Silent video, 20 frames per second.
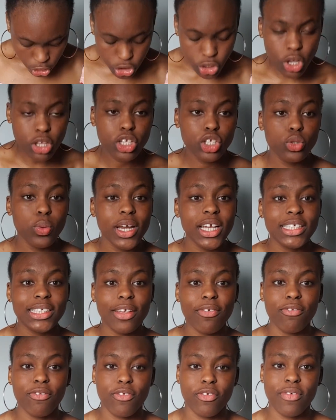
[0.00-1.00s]
So on the
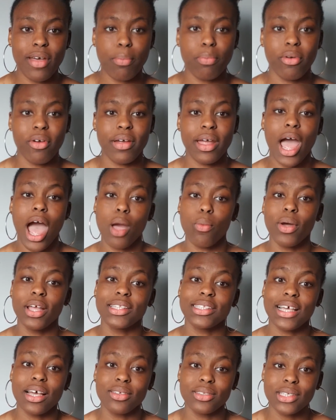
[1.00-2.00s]
27th of February, I
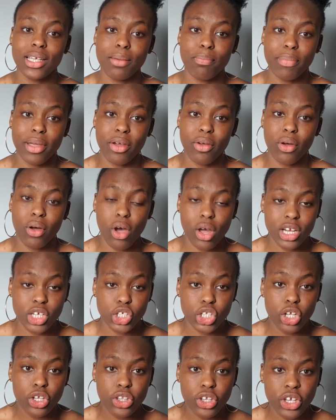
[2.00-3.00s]
went down to Imperial
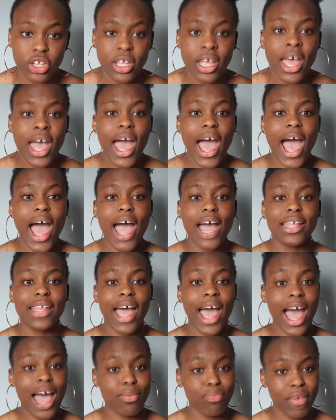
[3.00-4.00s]
College London and
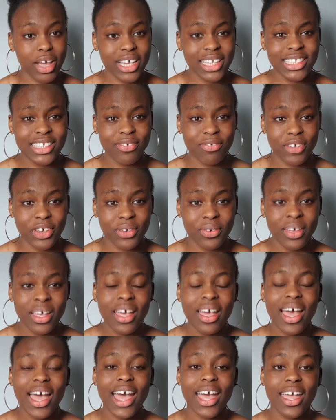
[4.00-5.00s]
I had my interview.
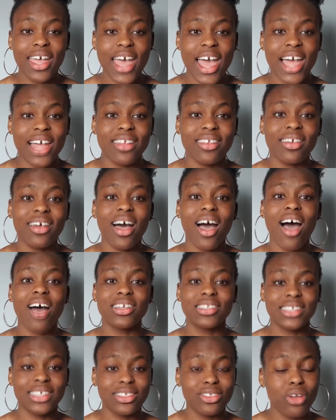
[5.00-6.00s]
Again,
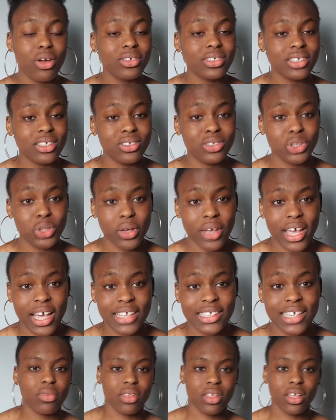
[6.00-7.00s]
I did not enjoy
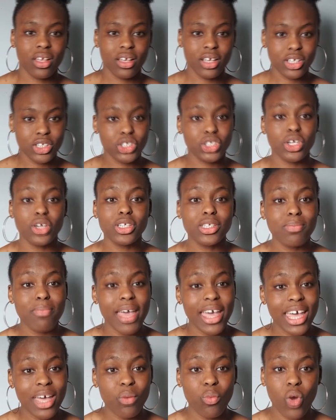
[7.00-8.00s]
it. So to
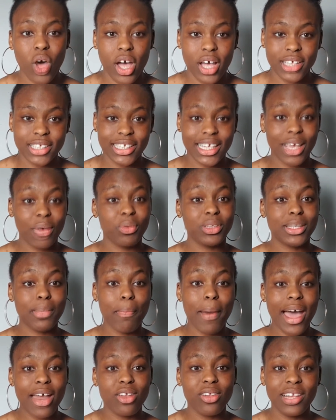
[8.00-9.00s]
make it worse, it was a
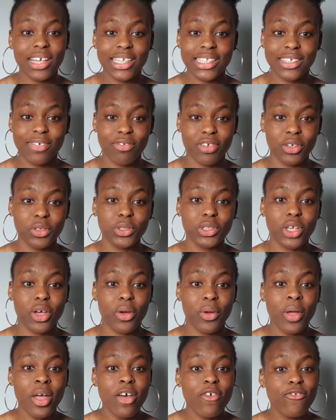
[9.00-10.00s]
panel interview,
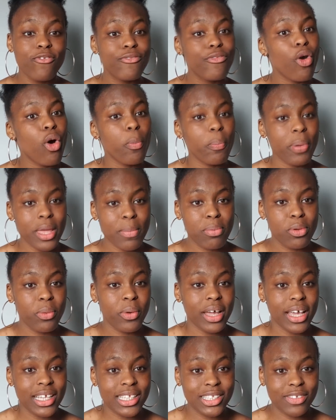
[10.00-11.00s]
so 4 people
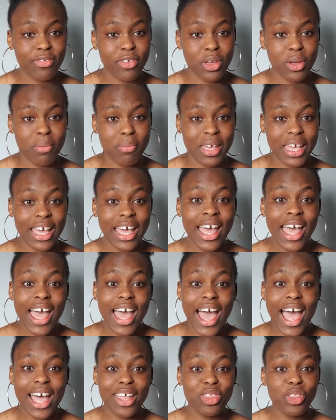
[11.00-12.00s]
were interviewing me,
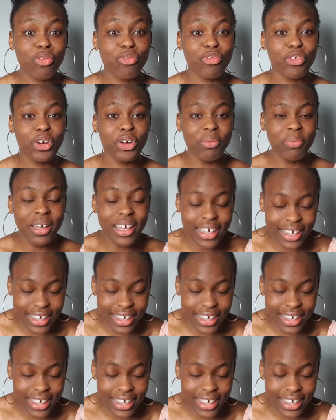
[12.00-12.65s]
and the room,